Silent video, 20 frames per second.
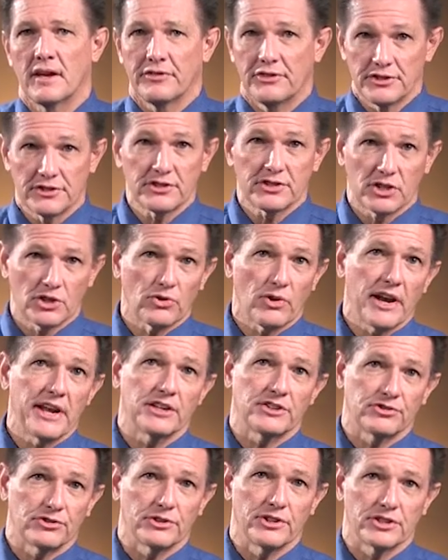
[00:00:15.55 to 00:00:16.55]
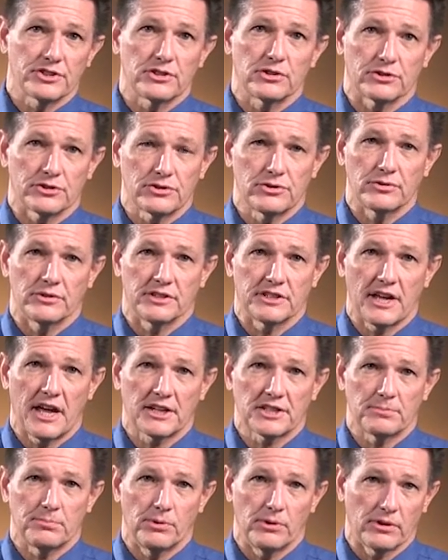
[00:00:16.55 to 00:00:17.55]
This is a great traditional student
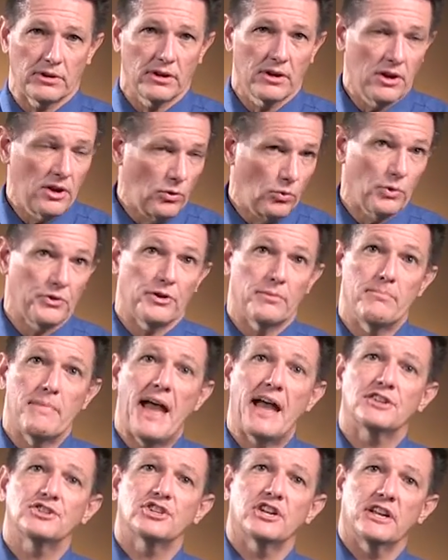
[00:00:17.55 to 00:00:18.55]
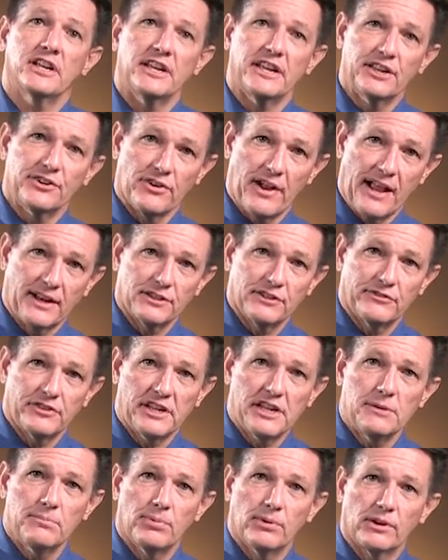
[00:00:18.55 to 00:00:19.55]
textbook with a matching interactive
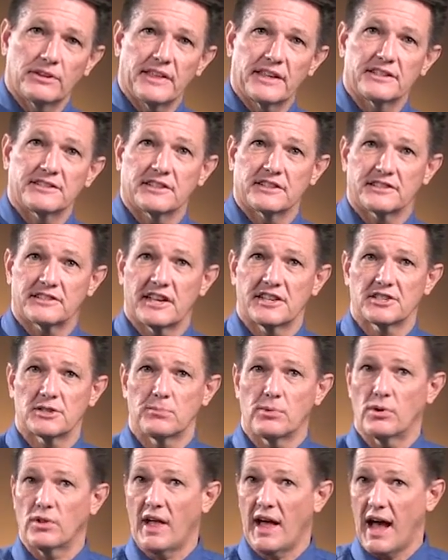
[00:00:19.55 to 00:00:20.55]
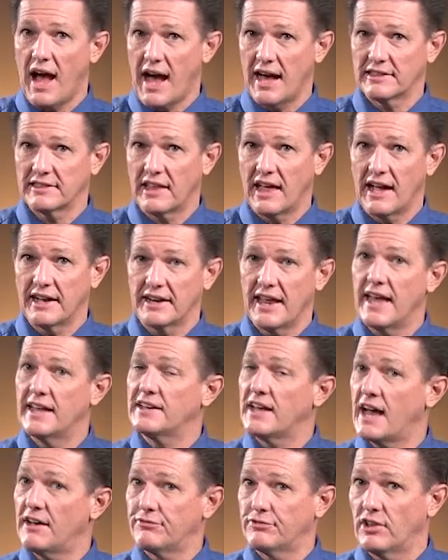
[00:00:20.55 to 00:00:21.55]
ebook that is accessible online and
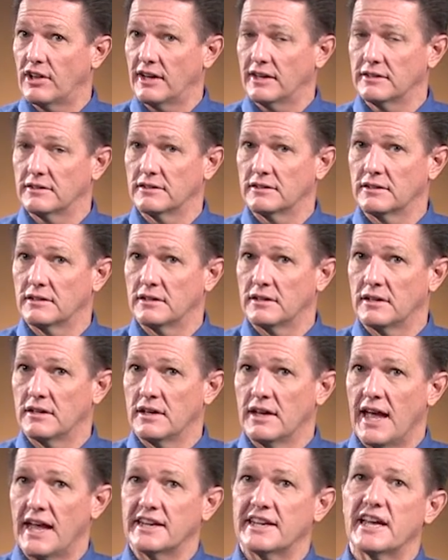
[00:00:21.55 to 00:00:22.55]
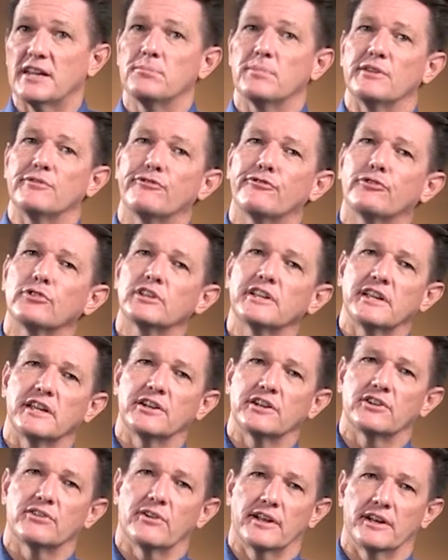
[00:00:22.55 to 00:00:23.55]
offline, and can be fully
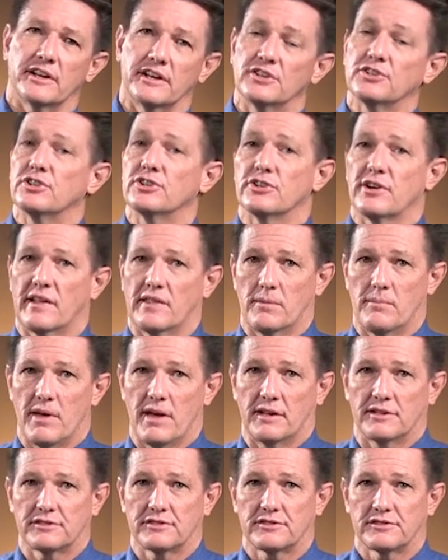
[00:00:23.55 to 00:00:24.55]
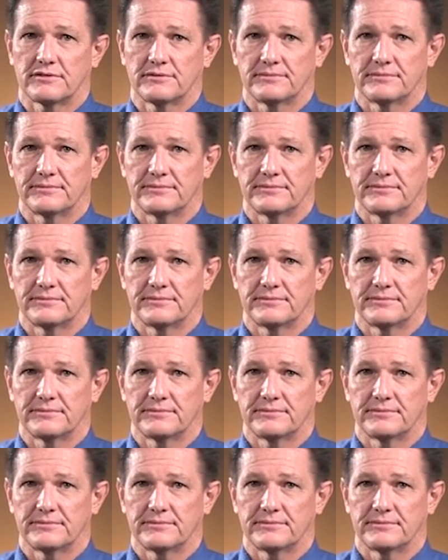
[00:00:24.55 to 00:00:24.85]
integrated into your LMS.